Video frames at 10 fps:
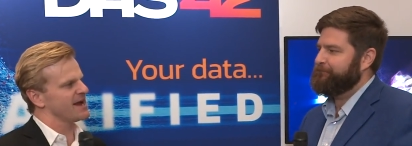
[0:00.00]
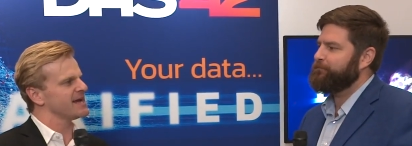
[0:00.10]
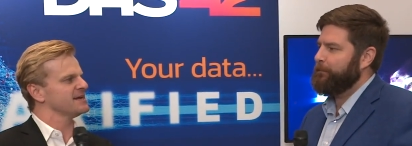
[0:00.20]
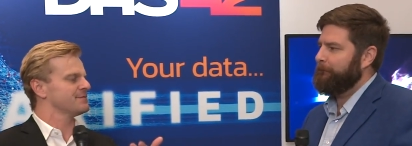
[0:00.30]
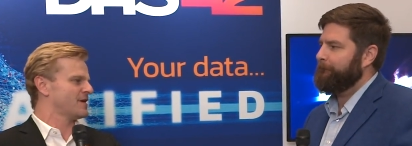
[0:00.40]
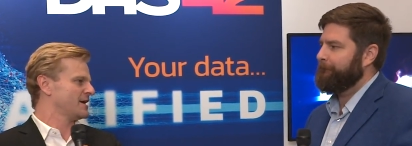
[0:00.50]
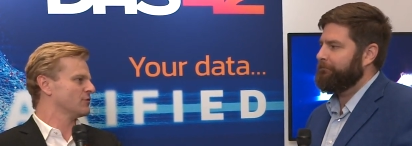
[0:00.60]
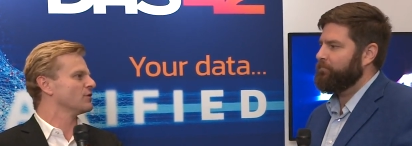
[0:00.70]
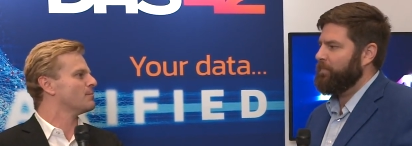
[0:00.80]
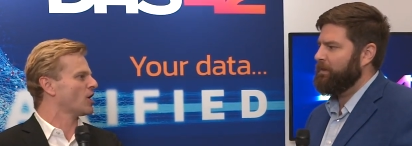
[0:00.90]
Speaker 1: any final
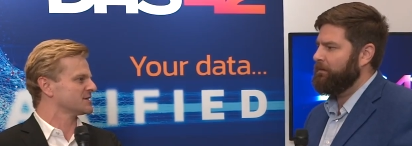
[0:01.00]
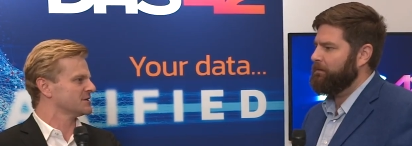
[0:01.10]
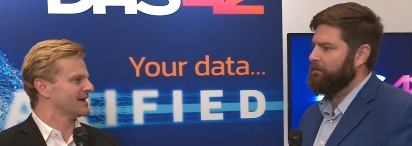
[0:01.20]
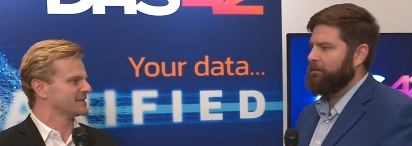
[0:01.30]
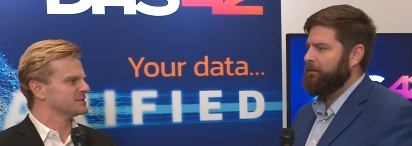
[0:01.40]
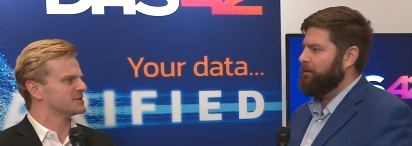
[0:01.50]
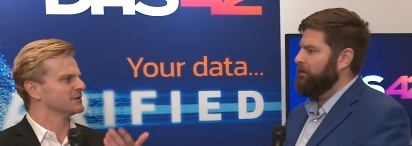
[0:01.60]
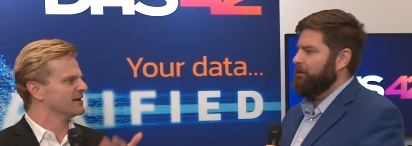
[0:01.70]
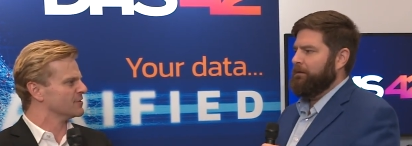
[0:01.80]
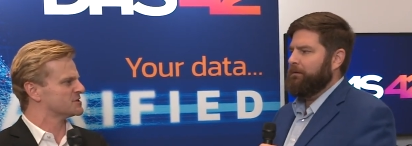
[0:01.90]
remarks you'd like to
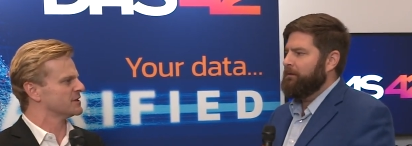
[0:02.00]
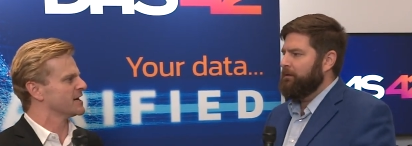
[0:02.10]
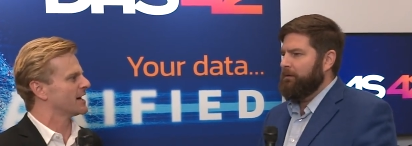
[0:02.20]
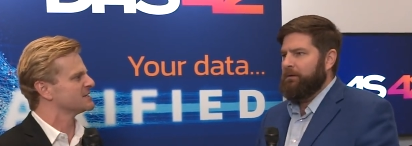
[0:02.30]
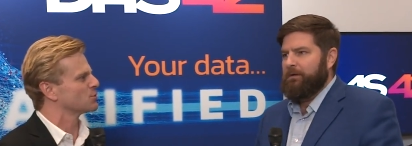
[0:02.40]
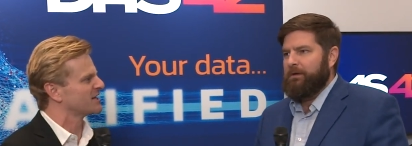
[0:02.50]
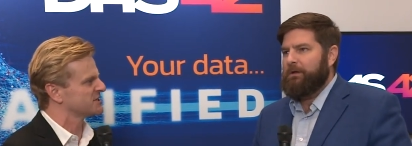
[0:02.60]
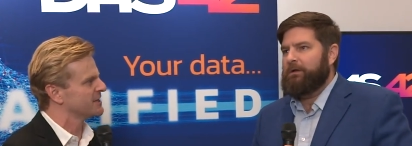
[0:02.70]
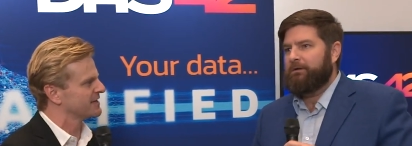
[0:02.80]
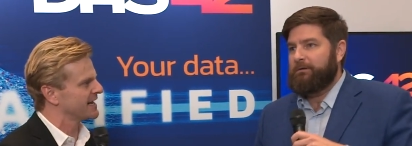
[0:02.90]
deliver to the audience watching
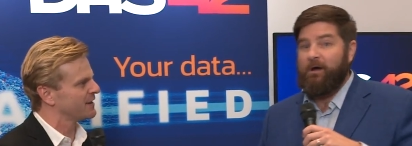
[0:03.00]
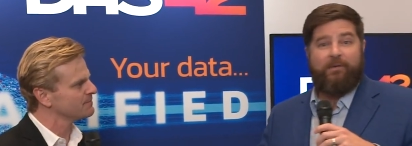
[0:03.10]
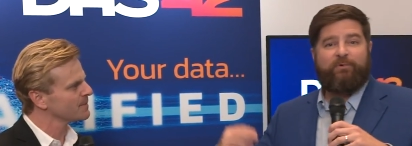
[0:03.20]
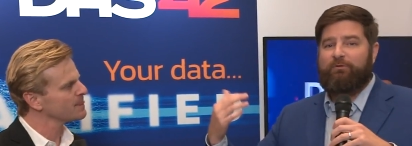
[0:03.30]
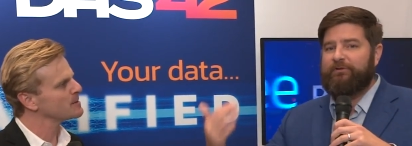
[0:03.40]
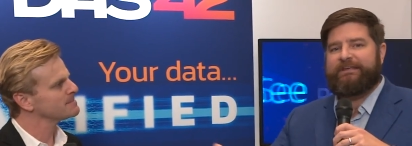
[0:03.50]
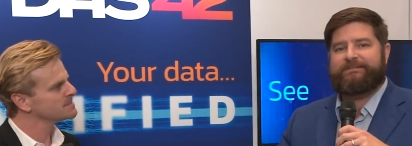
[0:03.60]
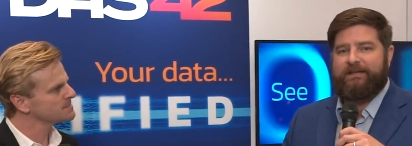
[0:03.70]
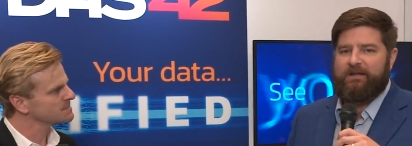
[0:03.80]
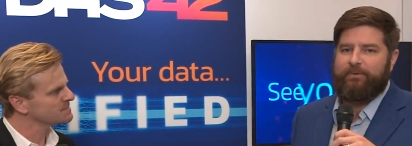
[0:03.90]
here
Speaker 2: today? No, I mean, we're really
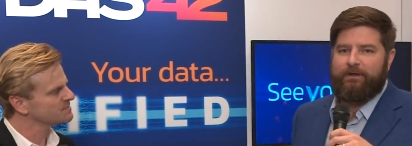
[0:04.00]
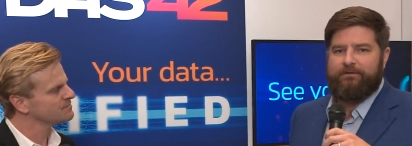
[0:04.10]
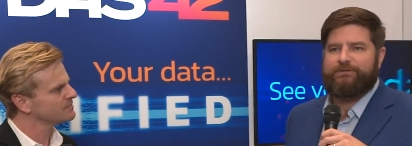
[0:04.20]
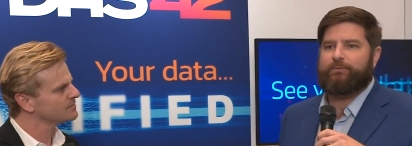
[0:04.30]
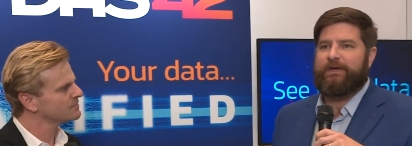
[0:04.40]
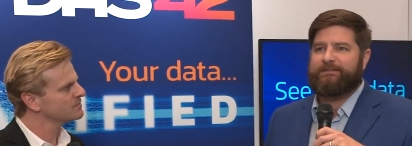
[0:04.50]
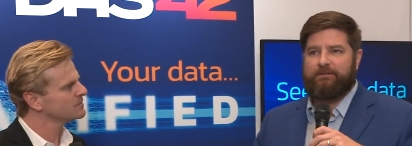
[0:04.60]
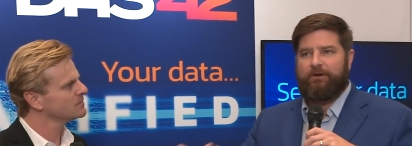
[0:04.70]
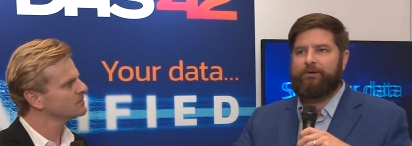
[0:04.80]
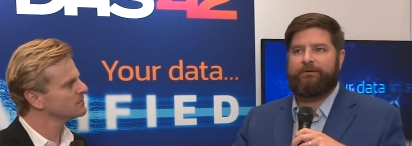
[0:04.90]
excited to be here this week to
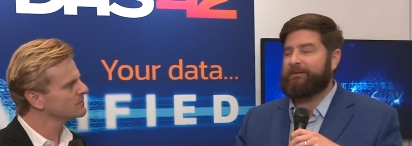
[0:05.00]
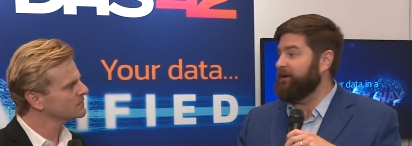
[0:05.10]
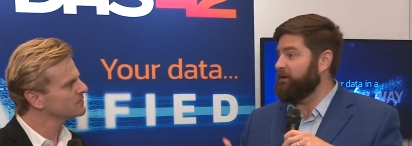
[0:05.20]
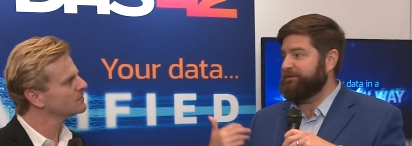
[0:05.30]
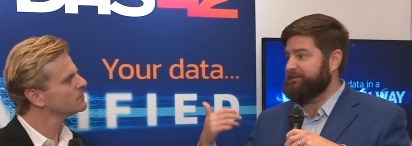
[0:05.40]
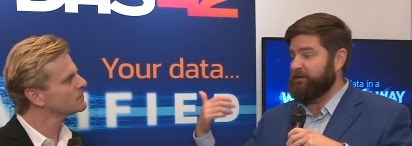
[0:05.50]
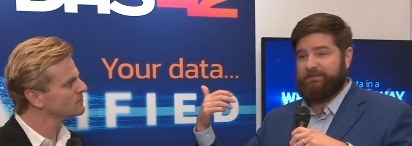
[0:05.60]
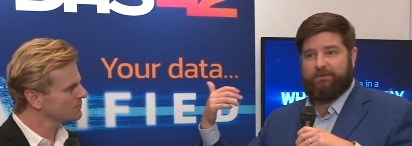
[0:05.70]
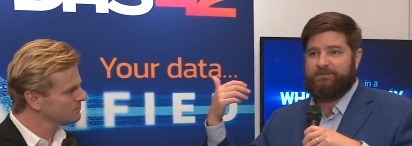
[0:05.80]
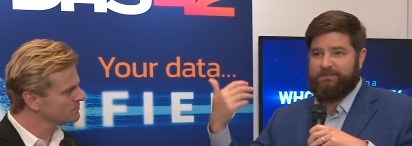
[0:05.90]
learn, you know, to
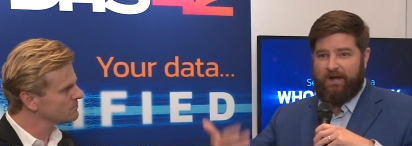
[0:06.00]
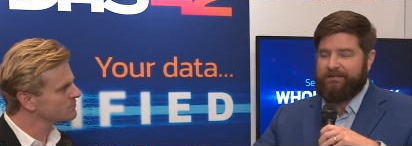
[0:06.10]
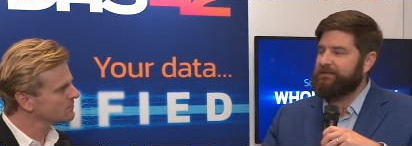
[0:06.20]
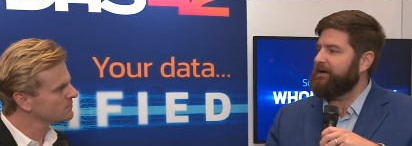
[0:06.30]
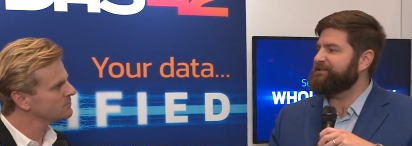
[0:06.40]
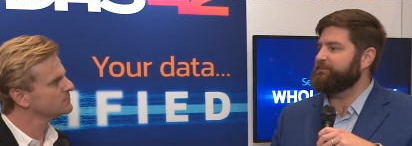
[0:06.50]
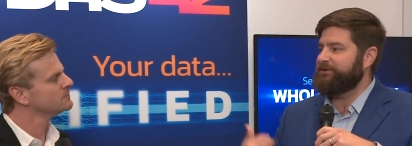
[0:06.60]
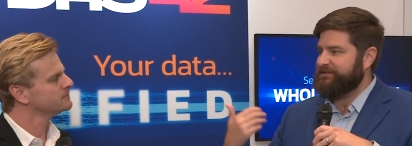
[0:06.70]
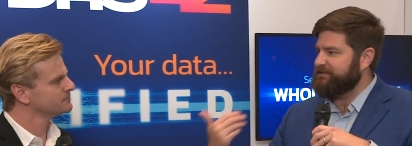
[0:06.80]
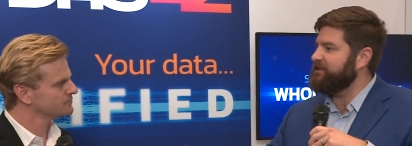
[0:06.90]
talk to
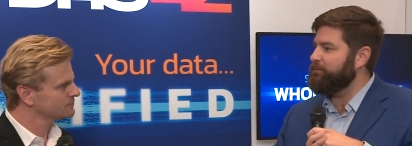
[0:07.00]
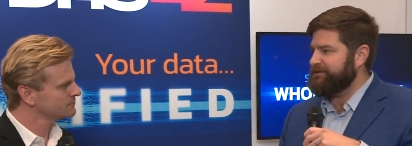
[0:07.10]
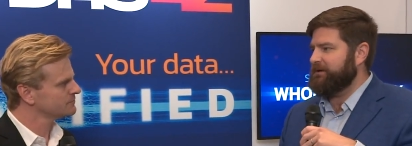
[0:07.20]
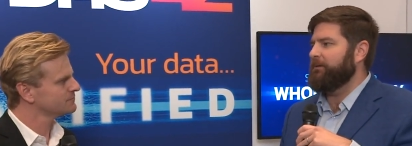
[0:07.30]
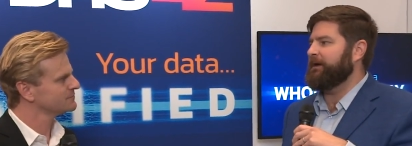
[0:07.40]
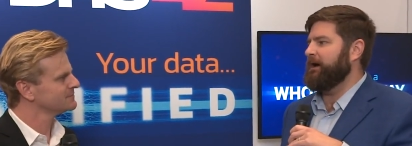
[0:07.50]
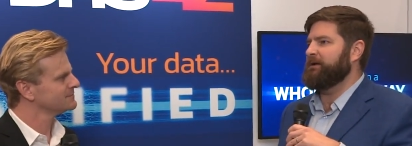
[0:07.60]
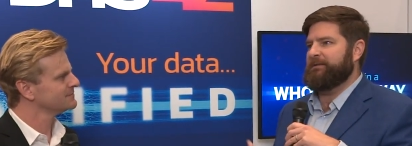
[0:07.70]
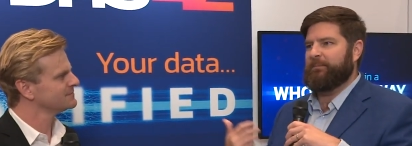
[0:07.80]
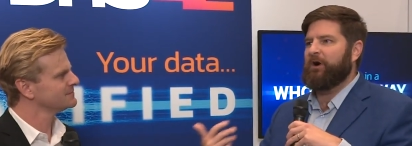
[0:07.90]
customers, to see what's going on
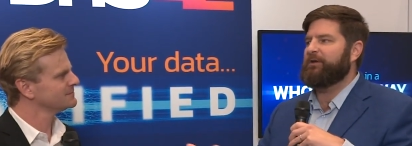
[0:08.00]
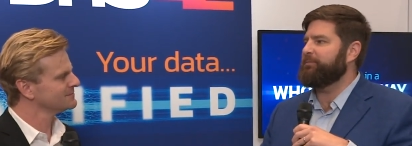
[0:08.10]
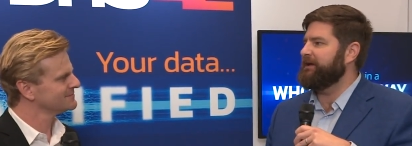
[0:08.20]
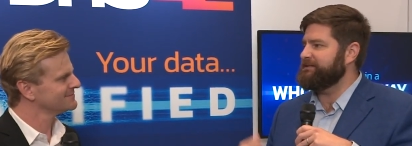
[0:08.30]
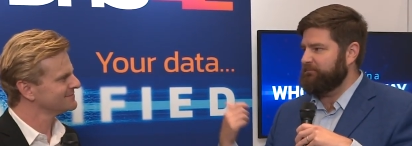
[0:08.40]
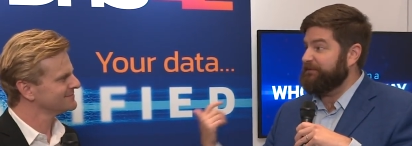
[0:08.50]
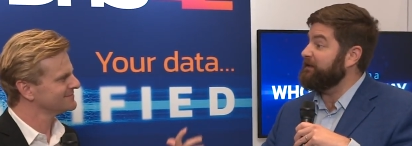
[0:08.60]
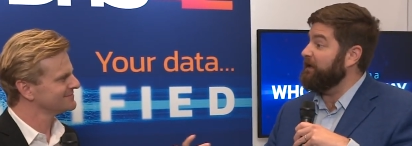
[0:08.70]
in the marketplace and with the